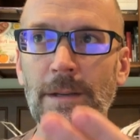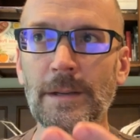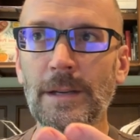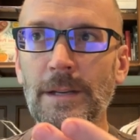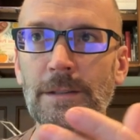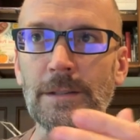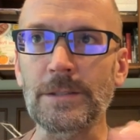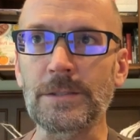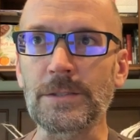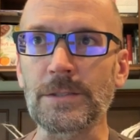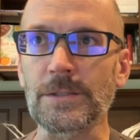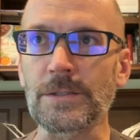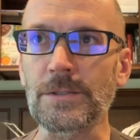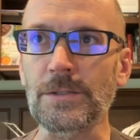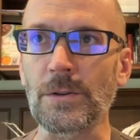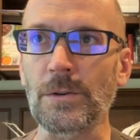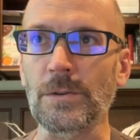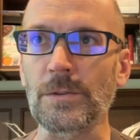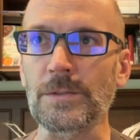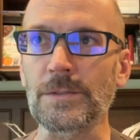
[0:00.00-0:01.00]
And this just
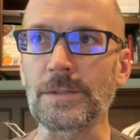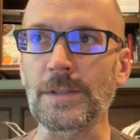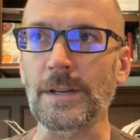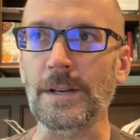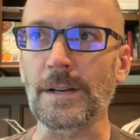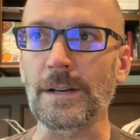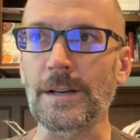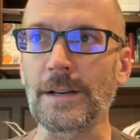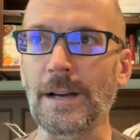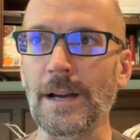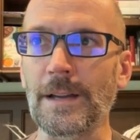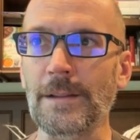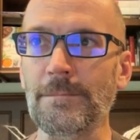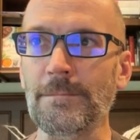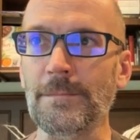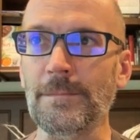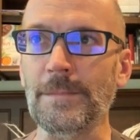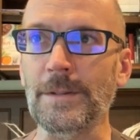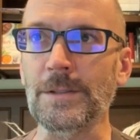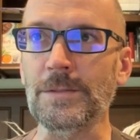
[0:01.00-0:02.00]
shows, uh, I
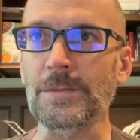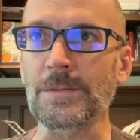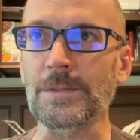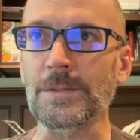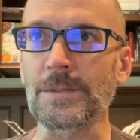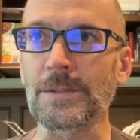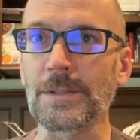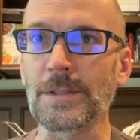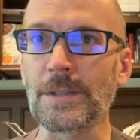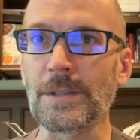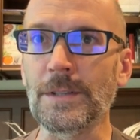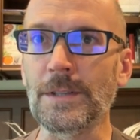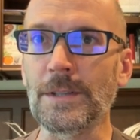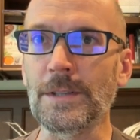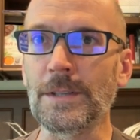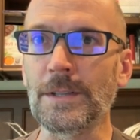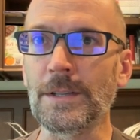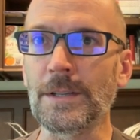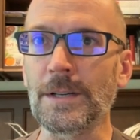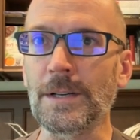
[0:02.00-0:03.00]
this was
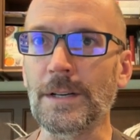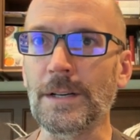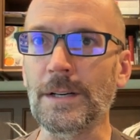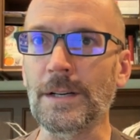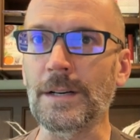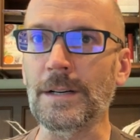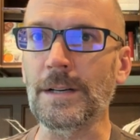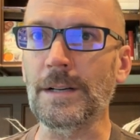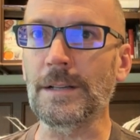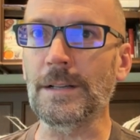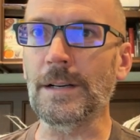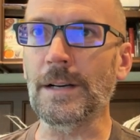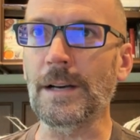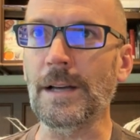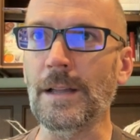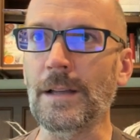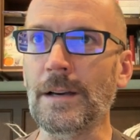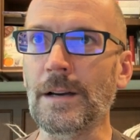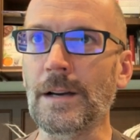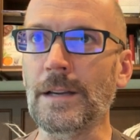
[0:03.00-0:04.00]
uh,
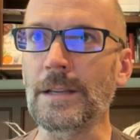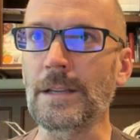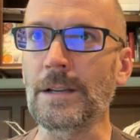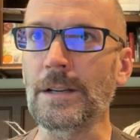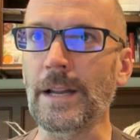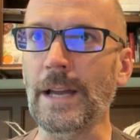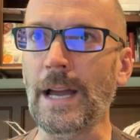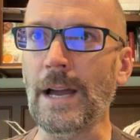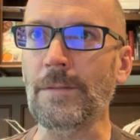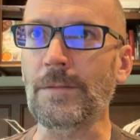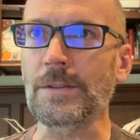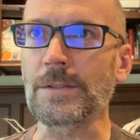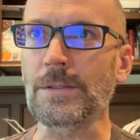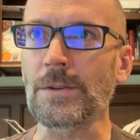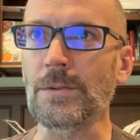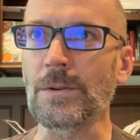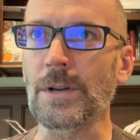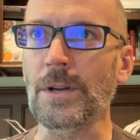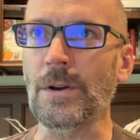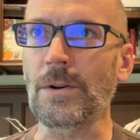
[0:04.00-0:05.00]
a year and a half or
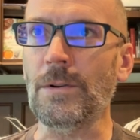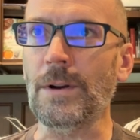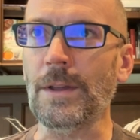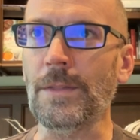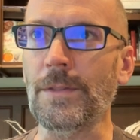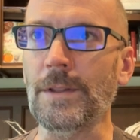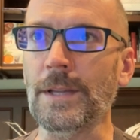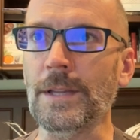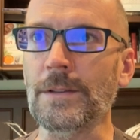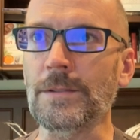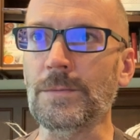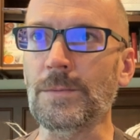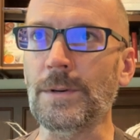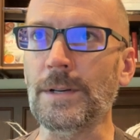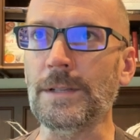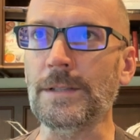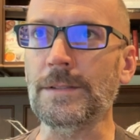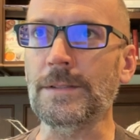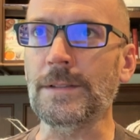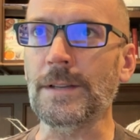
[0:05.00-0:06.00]
so ago, I think this
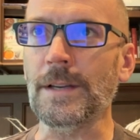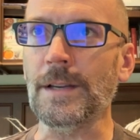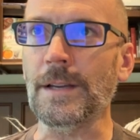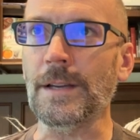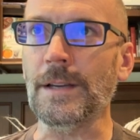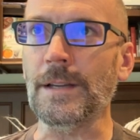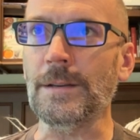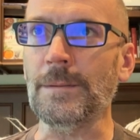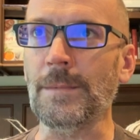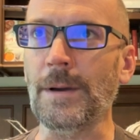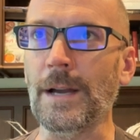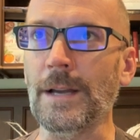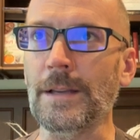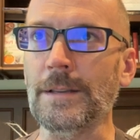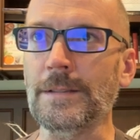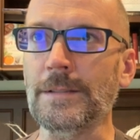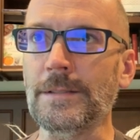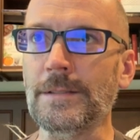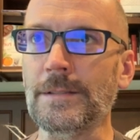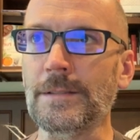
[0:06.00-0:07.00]
was, and I
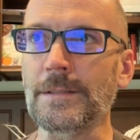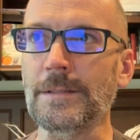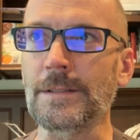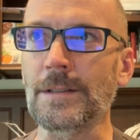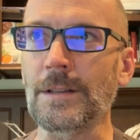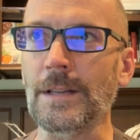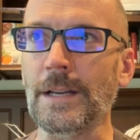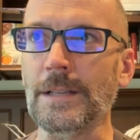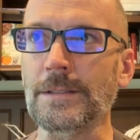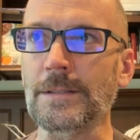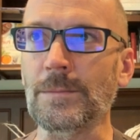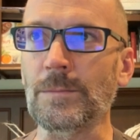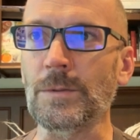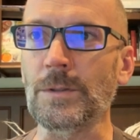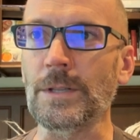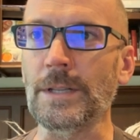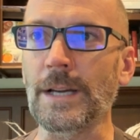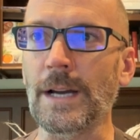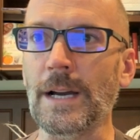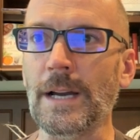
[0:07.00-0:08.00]
still had some
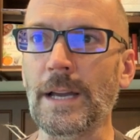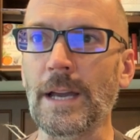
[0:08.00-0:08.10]
really high